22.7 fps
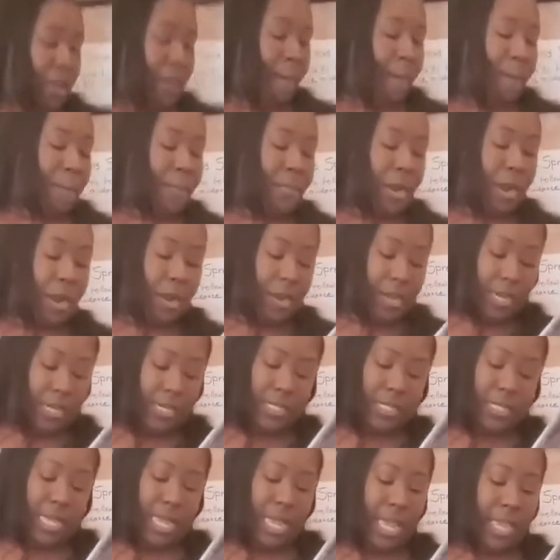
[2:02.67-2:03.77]

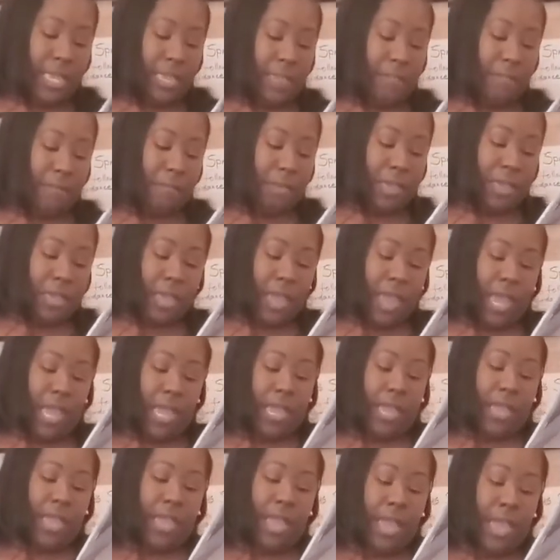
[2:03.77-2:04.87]
Burdens, it can be
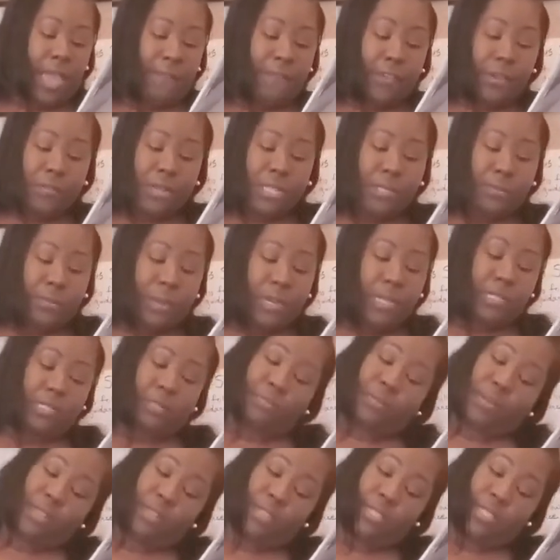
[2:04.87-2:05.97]
a heavy
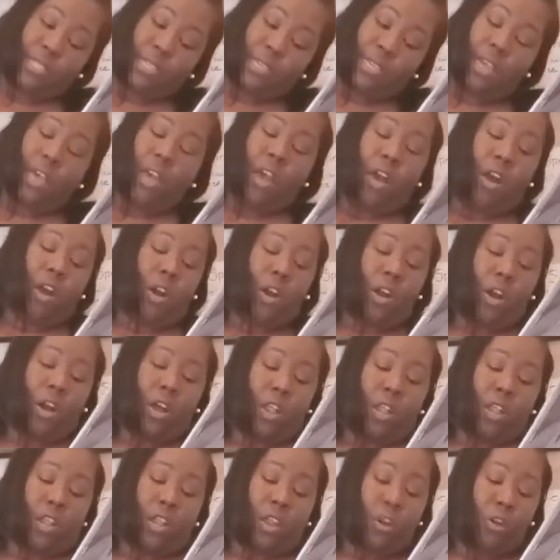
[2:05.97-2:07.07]
responsibility or a
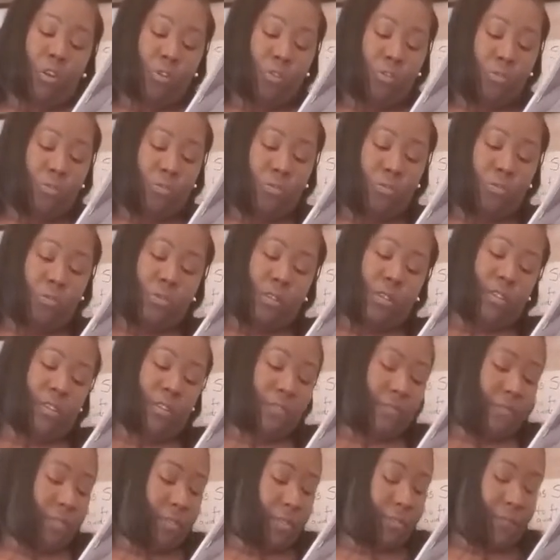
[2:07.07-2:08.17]
load
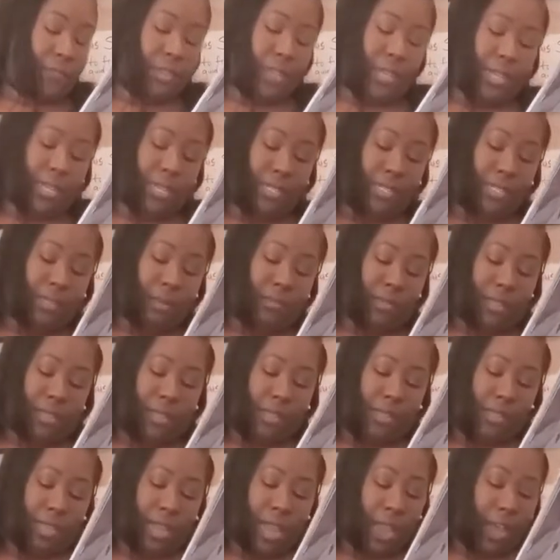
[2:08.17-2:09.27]
of feeling something
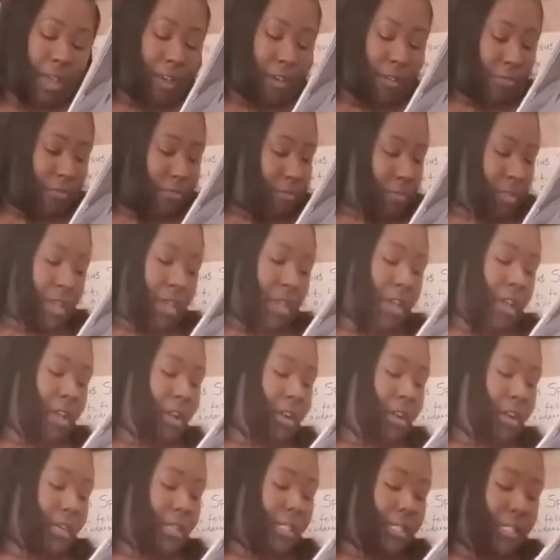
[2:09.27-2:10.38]
down
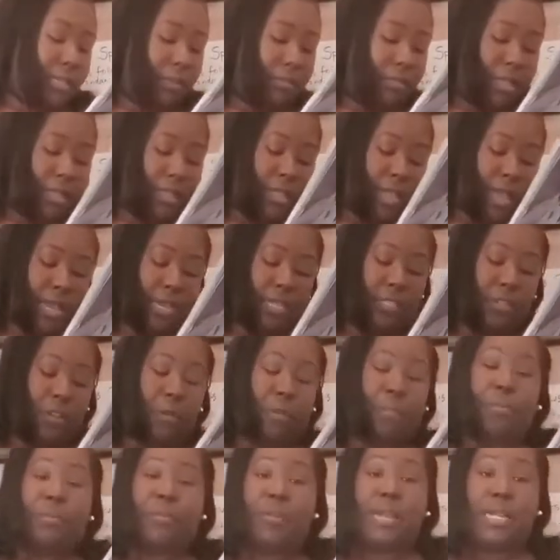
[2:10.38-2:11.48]
or something that is
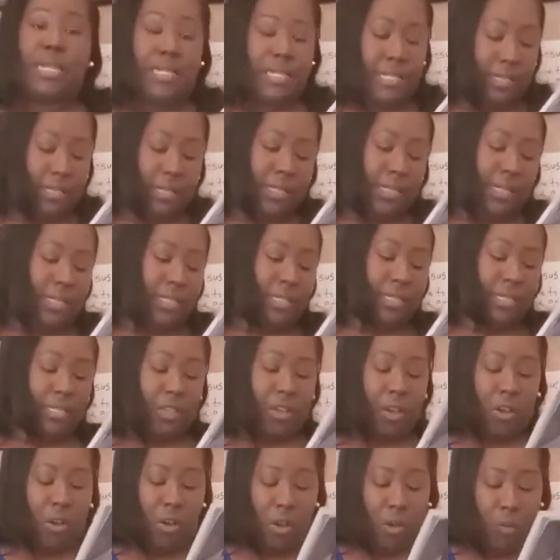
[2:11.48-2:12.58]
oppressiveness
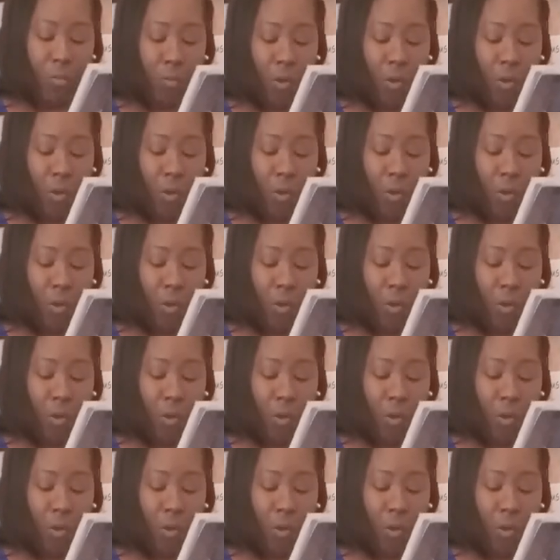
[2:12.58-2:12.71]
or